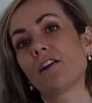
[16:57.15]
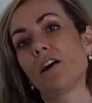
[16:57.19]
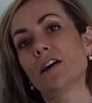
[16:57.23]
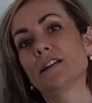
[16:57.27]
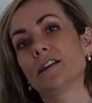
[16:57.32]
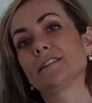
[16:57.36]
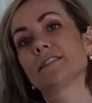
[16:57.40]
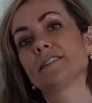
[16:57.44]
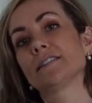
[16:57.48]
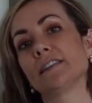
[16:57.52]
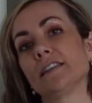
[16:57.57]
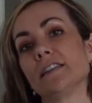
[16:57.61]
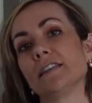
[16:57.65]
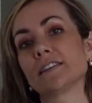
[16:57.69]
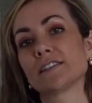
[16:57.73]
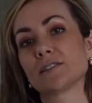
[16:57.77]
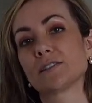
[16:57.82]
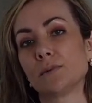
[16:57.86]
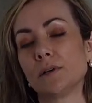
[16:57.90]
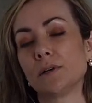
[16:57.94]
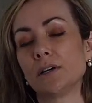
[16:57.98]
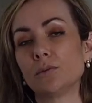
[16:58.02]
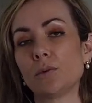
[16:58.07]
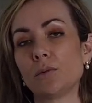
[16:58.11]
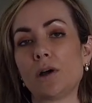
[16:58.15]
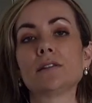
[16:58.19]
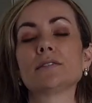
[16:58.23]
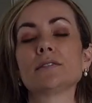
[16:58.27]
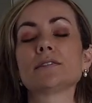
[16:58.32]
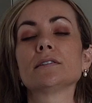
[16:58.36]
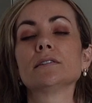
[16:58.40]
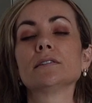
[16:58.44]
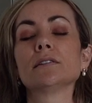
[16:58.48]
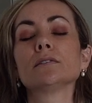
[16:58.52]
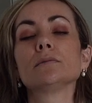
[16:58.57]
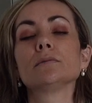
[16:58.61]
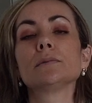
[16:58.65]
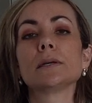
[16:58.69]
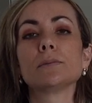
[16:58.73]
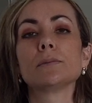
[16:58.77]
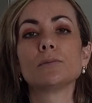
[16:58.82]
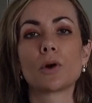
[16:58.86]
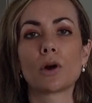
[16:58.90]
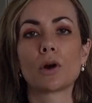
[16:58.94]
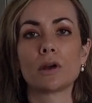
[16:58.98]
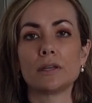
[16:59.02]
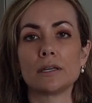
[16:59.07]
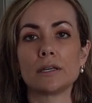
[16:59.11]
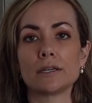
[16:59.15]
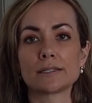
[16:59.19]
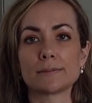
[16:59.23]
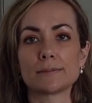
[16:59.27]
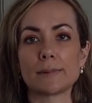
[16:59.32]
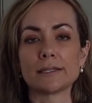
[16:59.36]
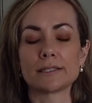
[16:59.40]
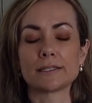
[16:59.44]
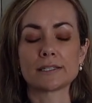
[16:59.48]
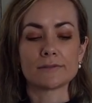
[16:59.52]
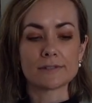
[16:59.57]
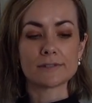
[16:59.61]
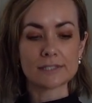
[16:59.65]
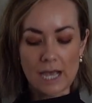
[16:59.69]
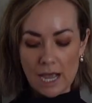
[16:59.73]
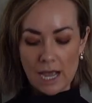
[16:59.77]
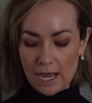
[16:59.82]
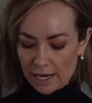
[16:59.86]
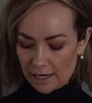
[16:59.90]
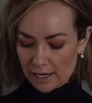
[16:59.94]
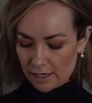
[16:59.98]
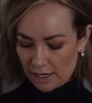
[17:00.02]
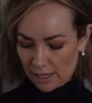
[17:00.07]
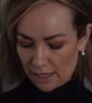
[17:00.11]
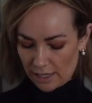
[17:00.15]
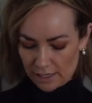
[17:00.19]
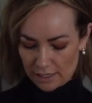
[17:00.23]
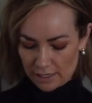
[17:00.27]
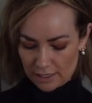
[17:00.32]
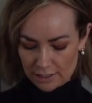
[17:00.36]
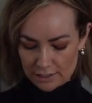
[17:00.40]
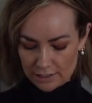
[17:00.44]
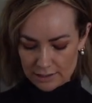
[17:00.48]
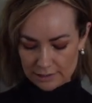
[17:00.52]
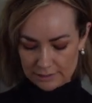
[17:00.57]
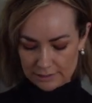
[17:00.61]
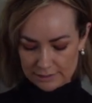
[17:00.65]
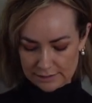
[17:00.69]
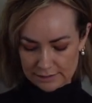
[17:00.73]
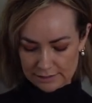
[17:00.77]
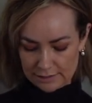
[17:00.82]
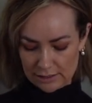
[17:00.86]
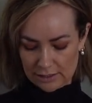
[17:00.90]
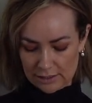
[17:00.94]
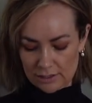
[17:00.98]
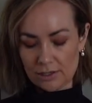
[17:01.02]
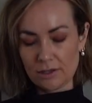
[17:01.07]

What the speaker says: honestly, this one, while it's a little bit more on the expensive side, it is